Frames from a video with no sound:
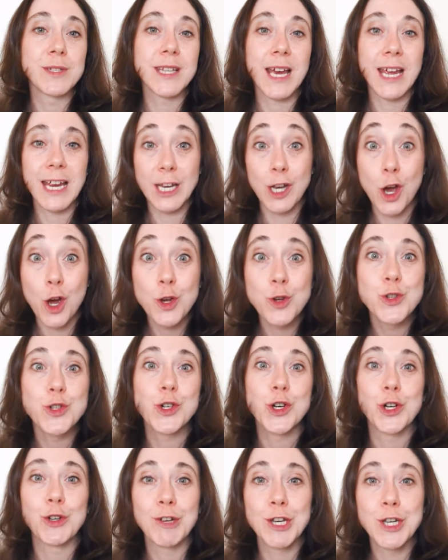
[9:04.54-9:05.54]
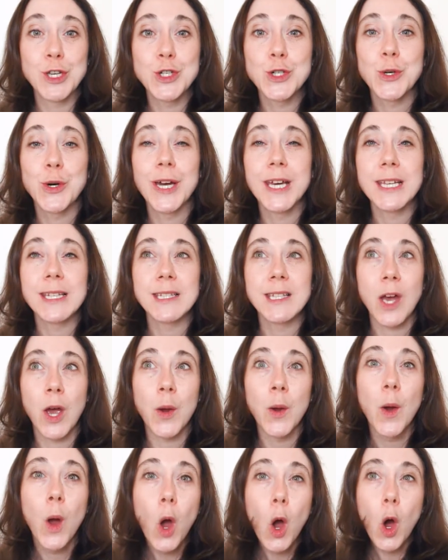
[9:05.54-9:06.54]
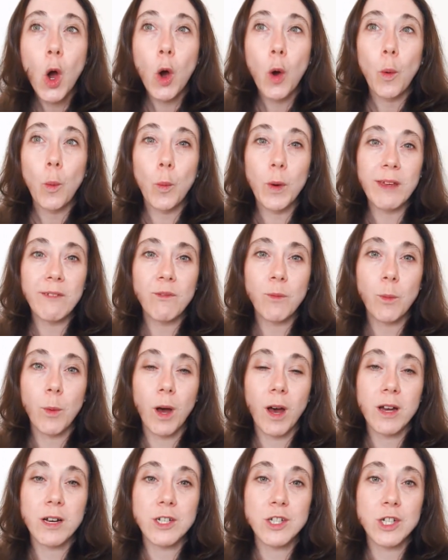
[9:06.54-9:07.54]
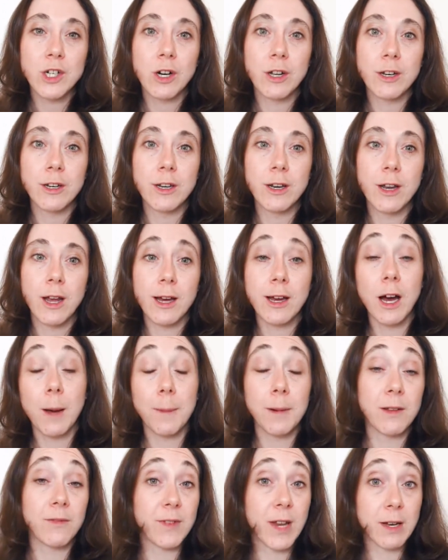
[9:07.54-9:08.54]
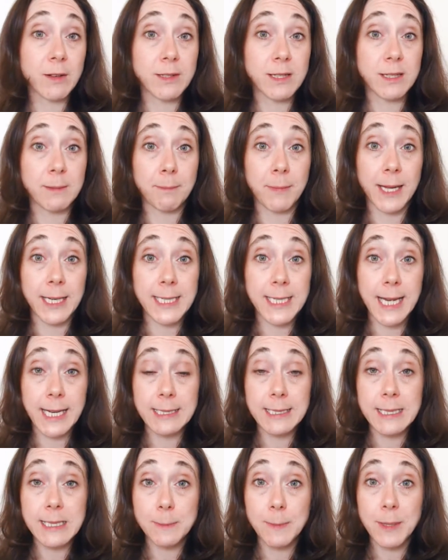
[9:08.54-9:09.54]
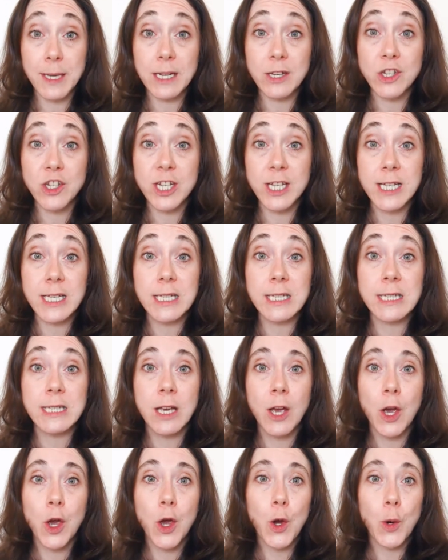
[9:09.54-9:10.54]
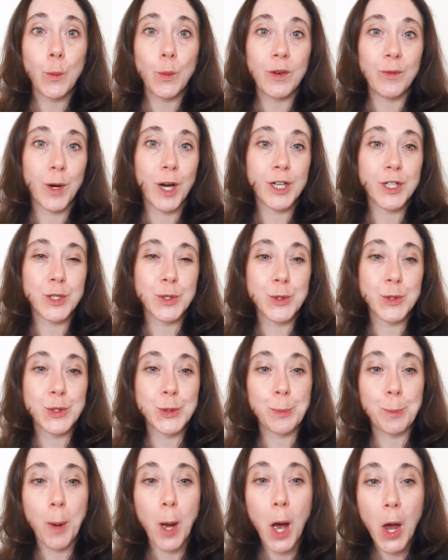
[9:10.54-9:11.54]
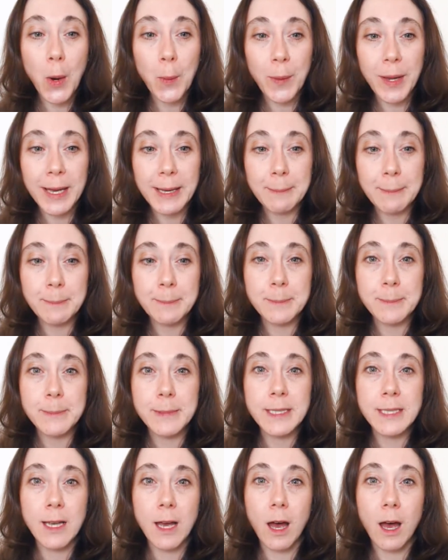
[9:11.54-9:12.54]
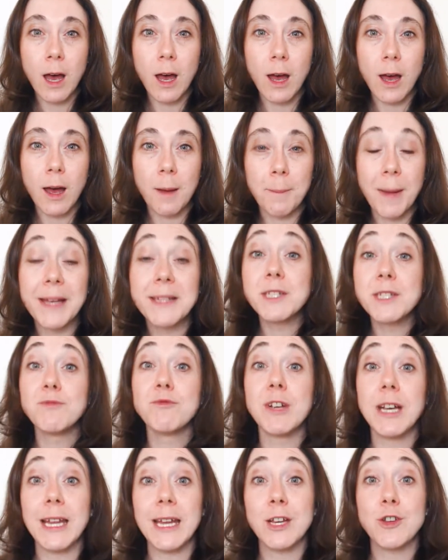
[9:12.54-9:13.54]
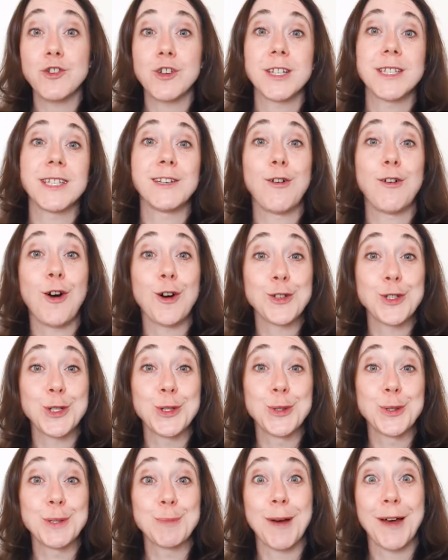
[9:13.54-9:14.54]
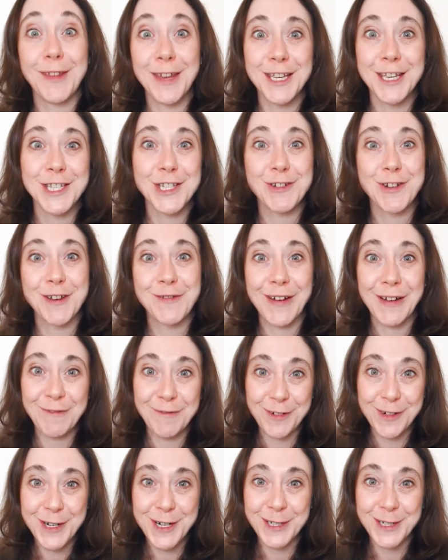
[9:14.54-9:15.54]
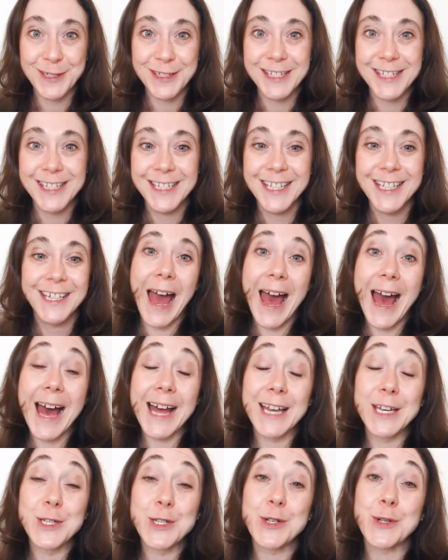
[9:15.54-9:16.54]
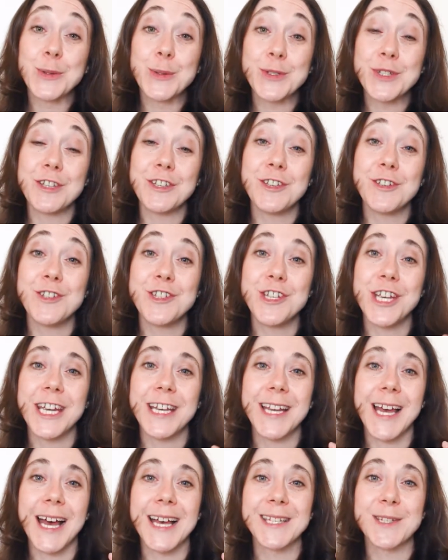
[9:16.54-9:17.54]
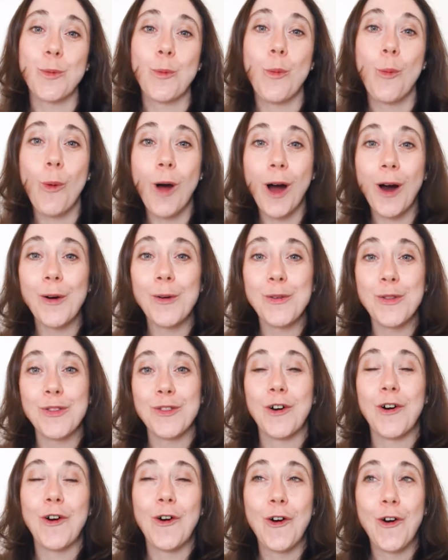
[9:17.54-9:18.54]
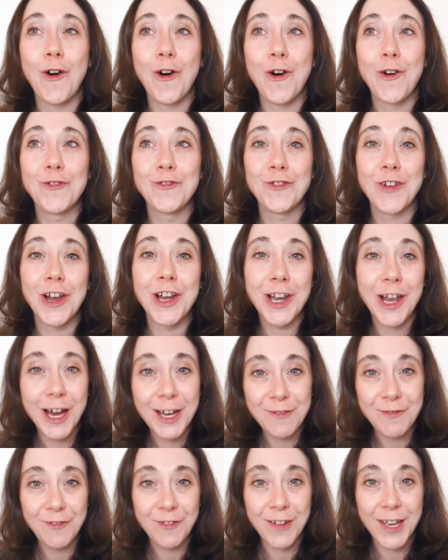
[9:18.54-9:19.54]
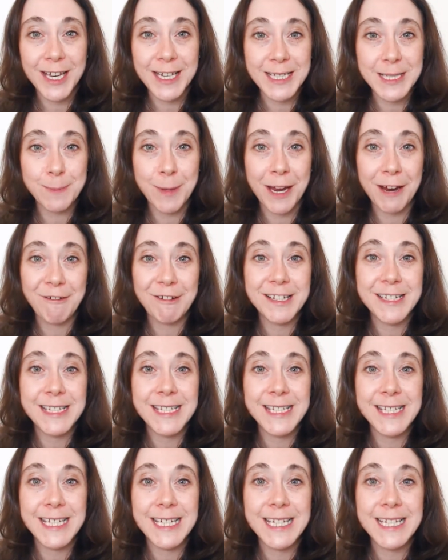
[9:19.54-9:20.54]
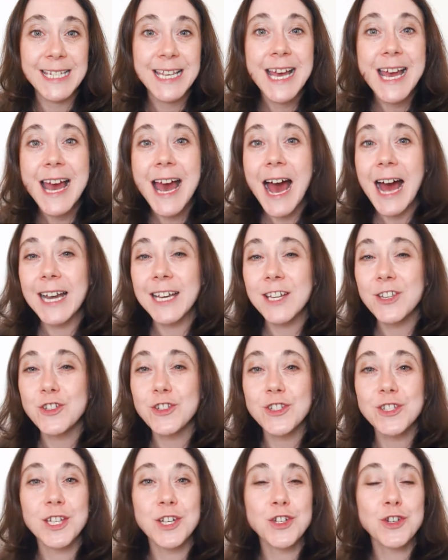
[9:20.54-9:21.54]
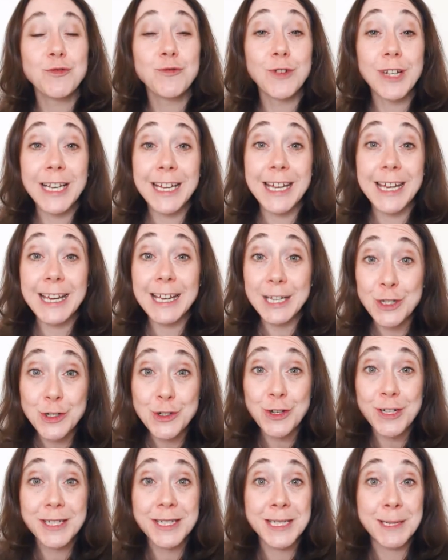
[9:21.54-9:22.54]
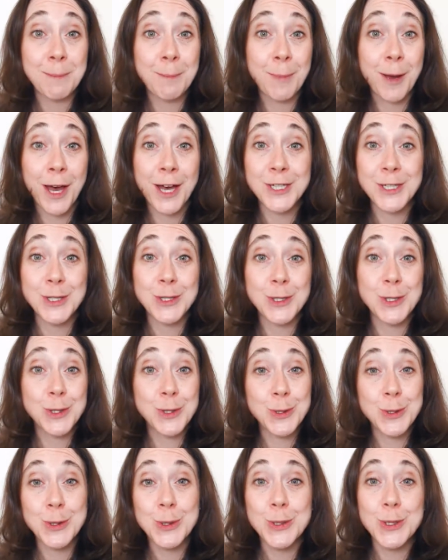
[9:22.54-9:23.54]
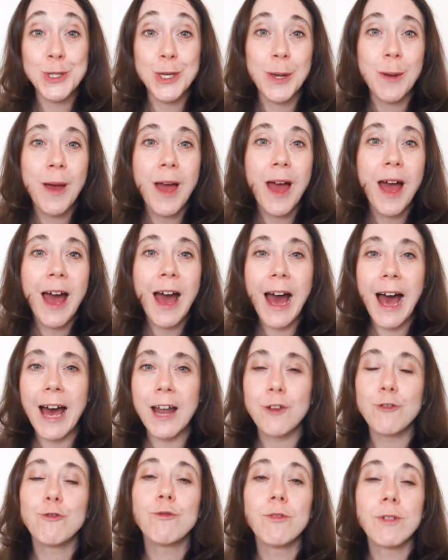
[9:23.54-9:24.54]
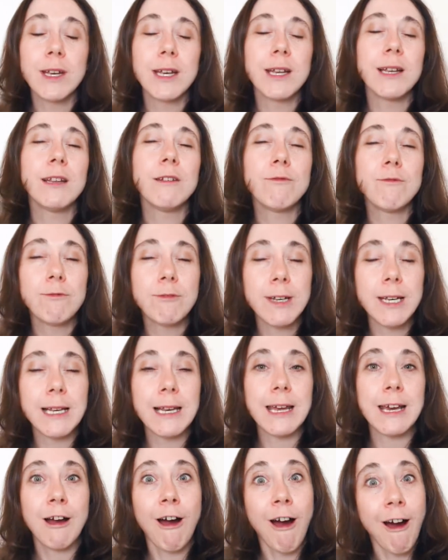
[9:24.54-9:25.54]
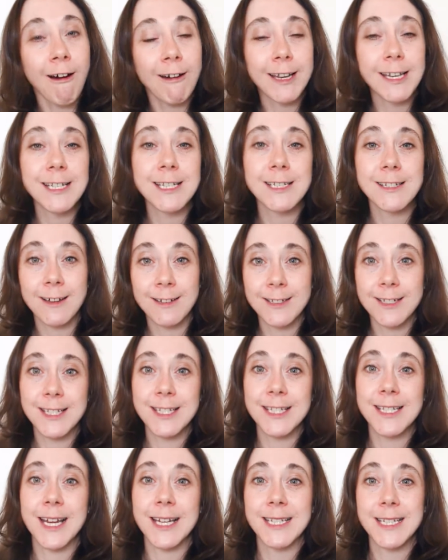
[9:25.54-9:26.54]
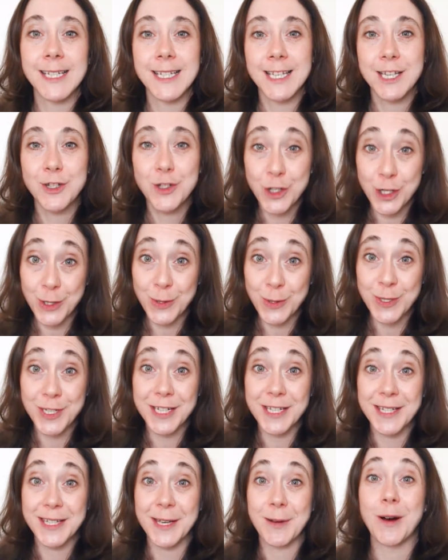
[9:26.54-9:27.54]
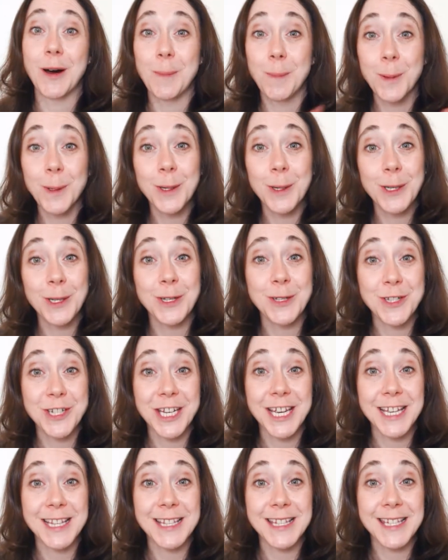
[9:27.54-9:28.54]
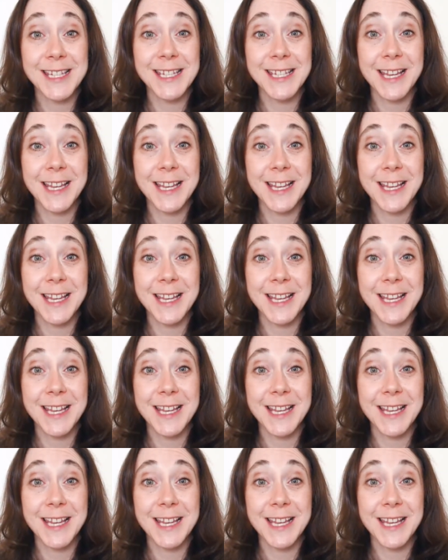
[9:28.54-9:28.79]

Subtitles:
he knows you're going to enjoy. So We've worked on a couple of Nelson Mandela's speeches, we've worked on some poems, and some really interesting articles about the history of Afrikaans. And also Eugene has a wealth of life experiences, and he's just such a really interesting person to talk to, and a really, really kind and understanding tutor. So I'll put Eugene's